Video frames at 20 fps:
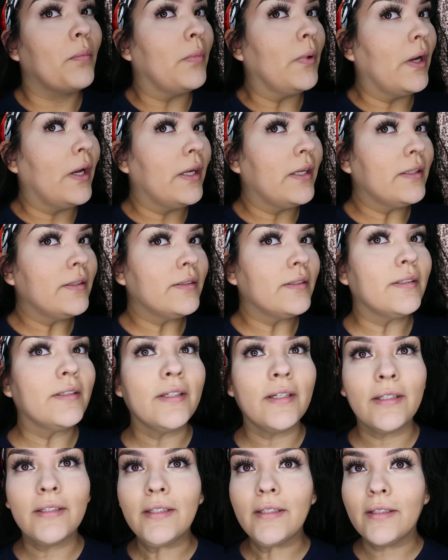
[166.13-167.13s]
but
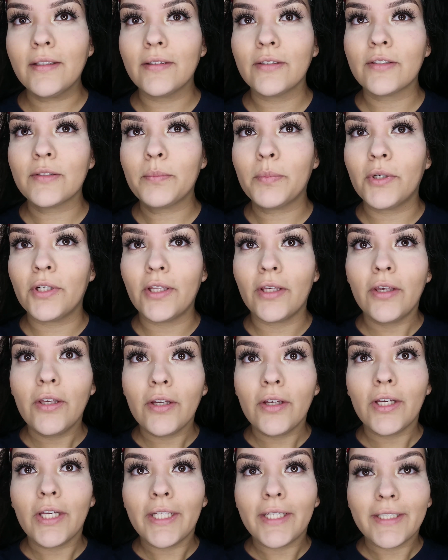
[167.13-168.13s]
I think it looks pretty
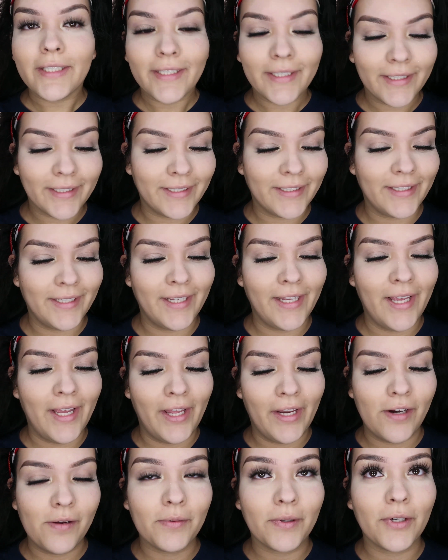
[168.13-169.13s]
good.
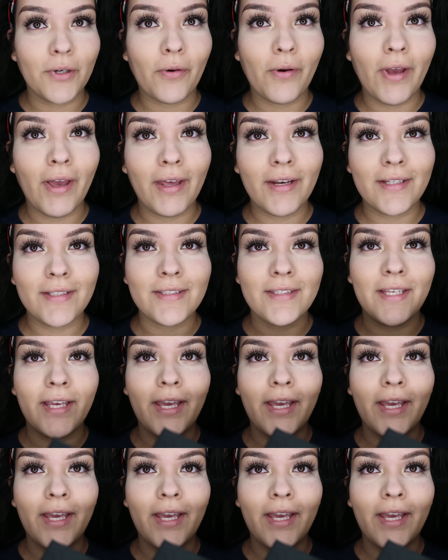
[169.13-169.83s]
I'm gonna go ahead and